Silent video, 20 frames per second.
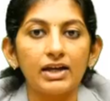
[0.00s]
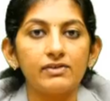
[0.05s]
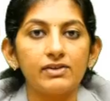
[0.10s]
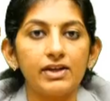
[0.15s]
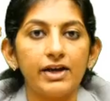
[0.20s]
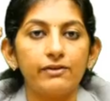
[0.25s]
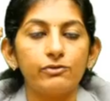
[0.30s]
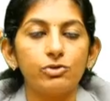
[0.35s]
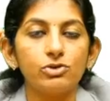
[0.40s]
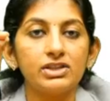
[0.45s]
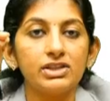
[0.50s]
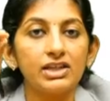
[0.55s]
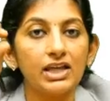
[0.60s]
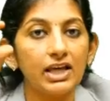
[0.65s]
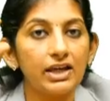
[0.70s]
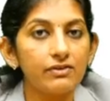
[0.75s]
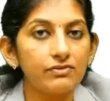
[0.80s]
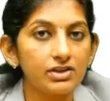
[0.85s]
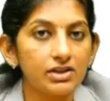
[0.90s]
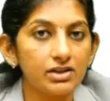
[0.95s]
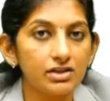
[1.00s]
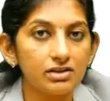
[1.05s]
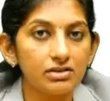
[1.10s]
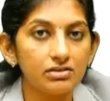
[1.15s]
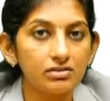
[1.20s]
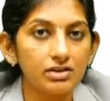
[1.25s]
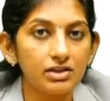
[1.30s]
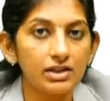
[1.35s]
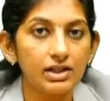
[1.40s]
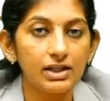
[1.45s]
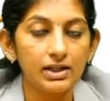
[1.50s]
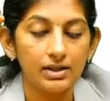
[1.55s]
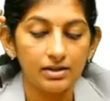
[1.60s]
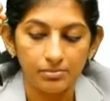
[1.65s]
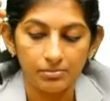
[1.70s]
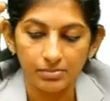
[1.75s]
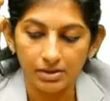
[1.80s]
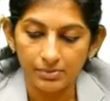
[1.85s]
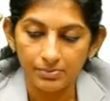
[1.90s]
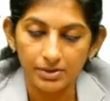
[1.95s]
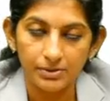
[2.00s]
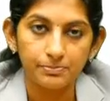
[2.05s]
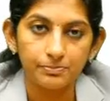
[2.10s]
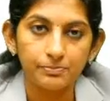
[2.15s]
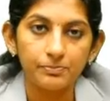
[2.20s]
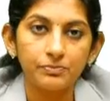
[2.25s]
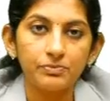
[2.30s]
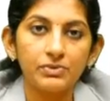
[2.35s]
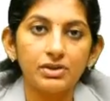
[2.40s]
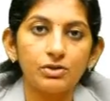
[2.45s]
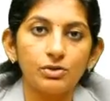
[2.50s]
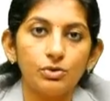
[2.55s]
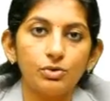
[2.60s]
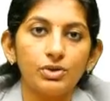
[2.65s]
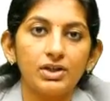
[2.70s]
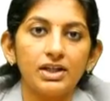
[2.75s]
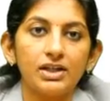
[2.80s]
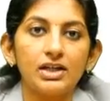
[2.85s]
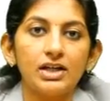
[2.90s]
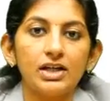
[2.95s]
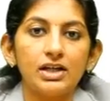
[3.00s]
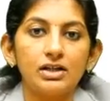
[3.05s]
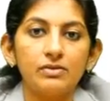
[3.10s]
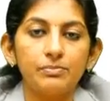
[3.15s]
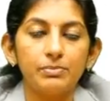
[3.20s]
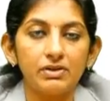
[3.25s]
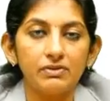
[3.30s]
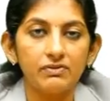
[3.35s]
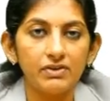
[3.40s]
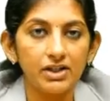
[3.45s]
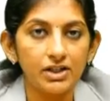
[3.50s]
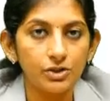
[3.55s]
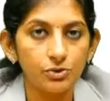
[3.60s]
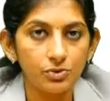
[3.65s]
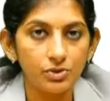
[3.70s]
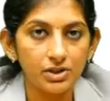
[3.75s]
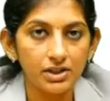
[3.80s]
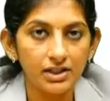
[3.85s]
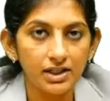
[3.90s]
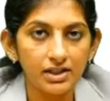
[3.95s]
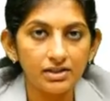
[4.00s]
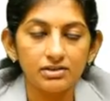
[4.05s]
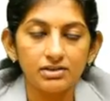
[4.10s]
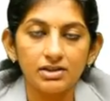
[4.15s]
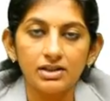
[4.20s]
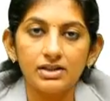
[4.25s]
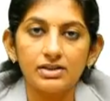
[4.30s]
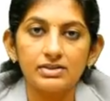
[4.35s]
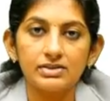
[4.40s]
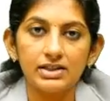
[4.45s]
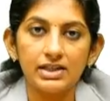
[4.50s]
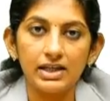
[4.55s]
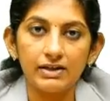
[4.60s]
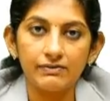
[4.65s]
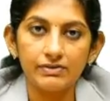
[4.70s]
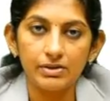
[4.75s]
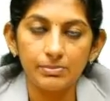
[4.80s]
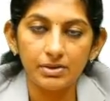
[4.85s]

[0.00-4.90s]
I will have to save the baby. Okay. Prevent U T I, save